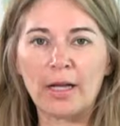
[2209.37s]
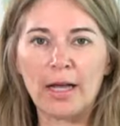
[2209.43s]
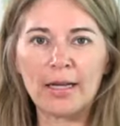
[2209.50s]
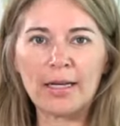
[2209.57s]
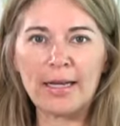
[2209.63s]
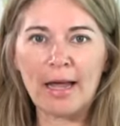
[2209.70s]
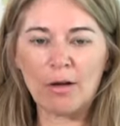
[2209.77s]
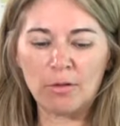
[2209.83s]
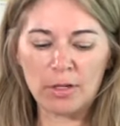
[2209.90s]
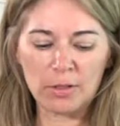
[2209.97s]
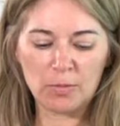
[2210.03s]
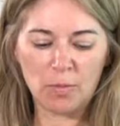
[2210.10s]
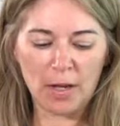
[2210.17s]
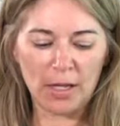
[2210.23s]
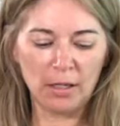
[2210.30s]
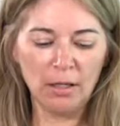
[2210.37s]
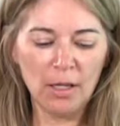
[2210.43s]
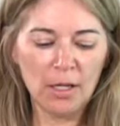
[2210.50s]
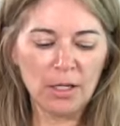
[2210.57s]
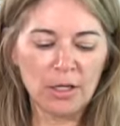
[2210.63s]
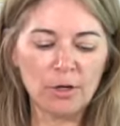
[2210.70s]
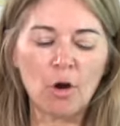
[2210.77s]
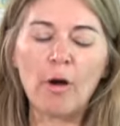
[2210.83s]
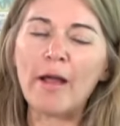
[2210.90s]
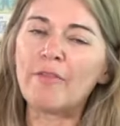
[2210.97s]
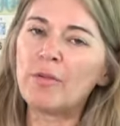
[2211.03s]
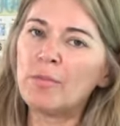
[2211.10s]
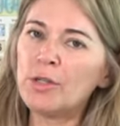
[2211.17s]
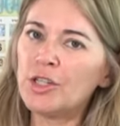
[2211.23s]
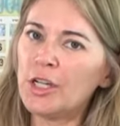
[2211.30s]
cutting out as well. You know,
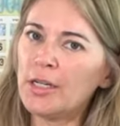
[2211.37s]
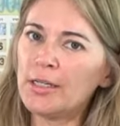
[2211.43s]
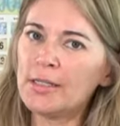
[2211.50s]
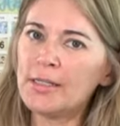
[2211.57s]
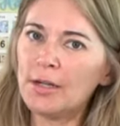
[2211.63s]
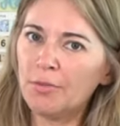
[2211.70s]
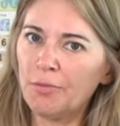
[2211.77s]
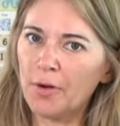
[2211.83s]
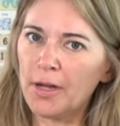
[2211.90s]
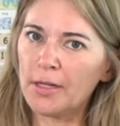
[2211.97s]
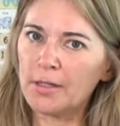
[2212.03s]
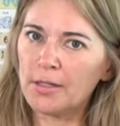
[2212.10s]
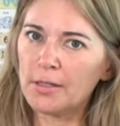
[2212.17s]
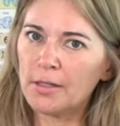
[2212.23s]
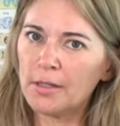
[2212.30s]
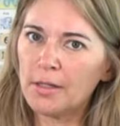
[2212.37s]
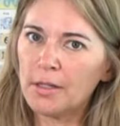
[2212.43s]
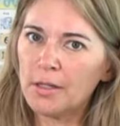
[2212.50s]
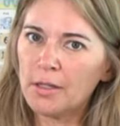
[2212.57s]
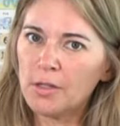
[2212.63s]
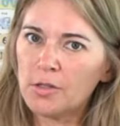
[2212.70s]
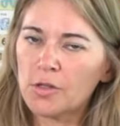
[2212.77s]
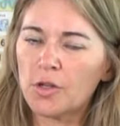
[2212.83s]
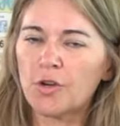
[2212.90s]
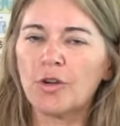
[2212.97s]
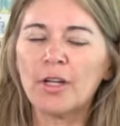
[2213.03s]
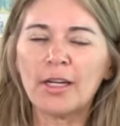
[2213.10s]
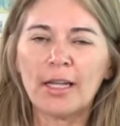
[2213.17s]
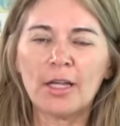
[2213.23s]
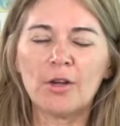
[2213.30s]
every machine is different. So you're
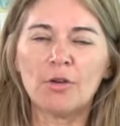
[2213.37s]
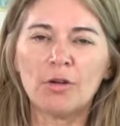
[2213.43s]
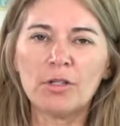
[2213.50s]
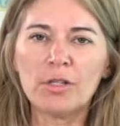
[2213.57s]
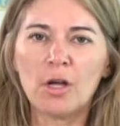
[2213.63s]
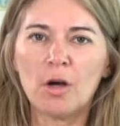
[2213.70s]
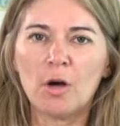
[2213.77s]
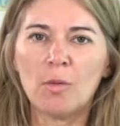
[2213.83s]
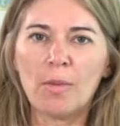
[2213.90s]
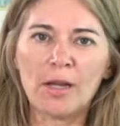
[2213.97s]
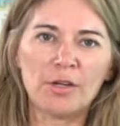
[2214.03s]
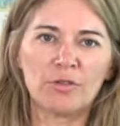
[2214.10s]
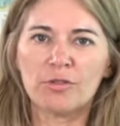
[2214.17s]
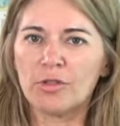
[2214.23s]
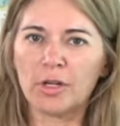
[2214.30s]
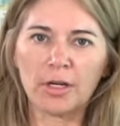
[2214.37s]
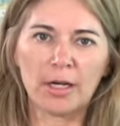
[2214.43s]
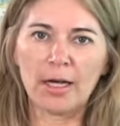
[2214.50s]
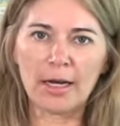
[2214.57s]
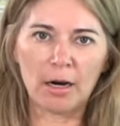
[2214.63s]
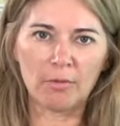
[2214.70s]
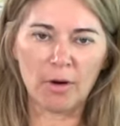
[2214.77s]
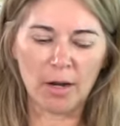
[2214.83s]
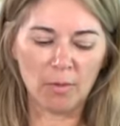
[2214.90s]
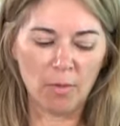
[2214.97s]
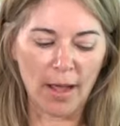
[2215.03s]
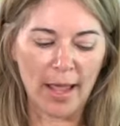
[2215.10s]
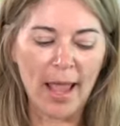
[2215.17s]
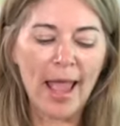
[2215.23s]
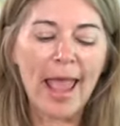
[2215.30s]
gonna get yours home and yours are gonna cut out right
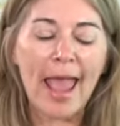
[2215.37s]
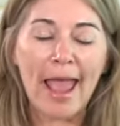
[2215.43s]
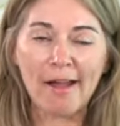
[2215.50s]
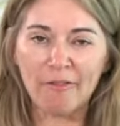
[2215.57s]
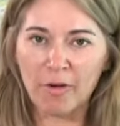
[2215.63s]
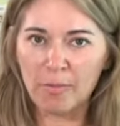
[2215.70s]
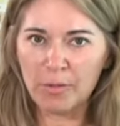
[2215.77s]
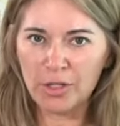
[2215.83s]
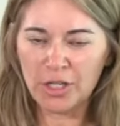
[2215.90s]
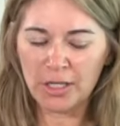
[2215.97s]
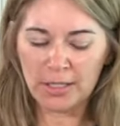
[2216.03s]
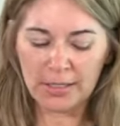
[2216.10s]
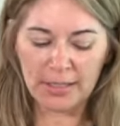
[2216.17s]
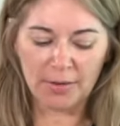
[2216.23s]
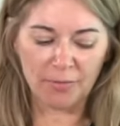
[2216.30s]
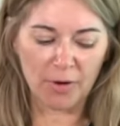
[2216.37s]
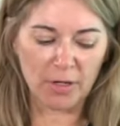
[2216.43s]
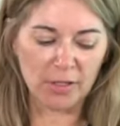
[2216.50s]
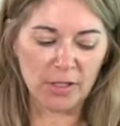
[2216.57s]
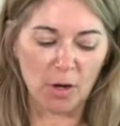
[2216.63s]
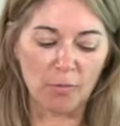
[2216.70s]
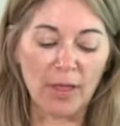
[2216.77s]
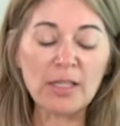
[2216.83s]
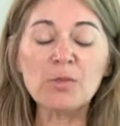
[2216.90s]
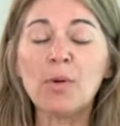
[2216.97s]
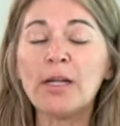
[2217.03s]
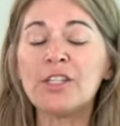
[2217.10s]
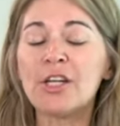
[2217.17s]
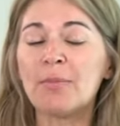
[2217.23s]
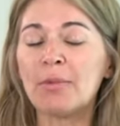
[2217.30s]
away. Every machine is different. So that's
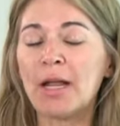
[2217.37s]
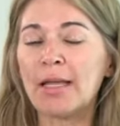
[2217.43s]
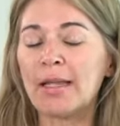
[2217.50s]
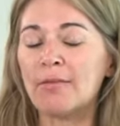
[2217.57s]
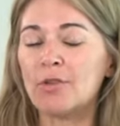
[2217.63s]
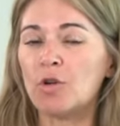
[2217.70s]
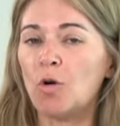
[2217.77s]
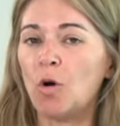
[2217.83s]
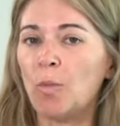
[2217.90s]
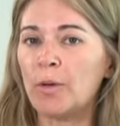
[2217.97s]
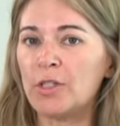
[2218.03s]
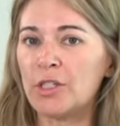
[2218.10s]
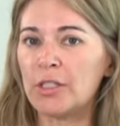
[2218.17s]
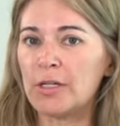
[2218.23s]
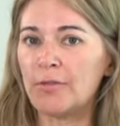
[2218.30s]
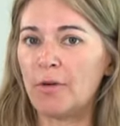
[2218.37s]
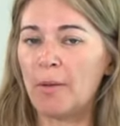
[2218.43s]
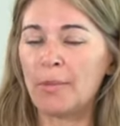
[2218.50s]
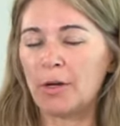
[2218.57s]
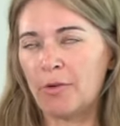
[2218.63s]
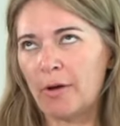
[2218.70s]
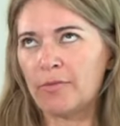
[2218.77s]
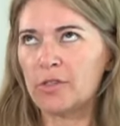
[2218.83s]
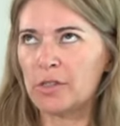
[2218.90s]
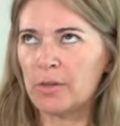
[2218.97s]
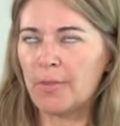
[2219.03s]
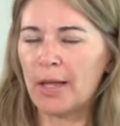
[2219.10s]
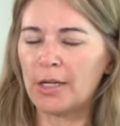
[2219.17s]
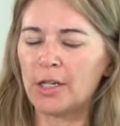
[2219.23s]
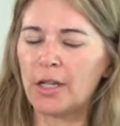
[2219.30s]
why Gemini gives you a whole bunch of different, I mean, Crafter's
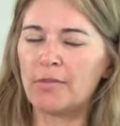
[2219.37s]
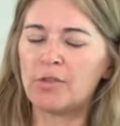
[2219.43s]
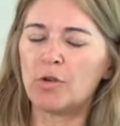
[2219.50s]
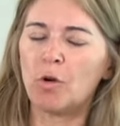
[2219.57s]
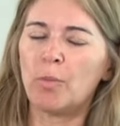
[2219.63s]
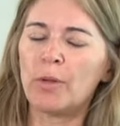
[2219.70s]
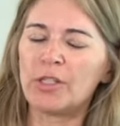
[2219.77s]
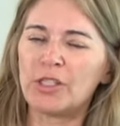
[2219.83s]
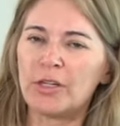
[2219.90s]
Companion gives you a whole bunch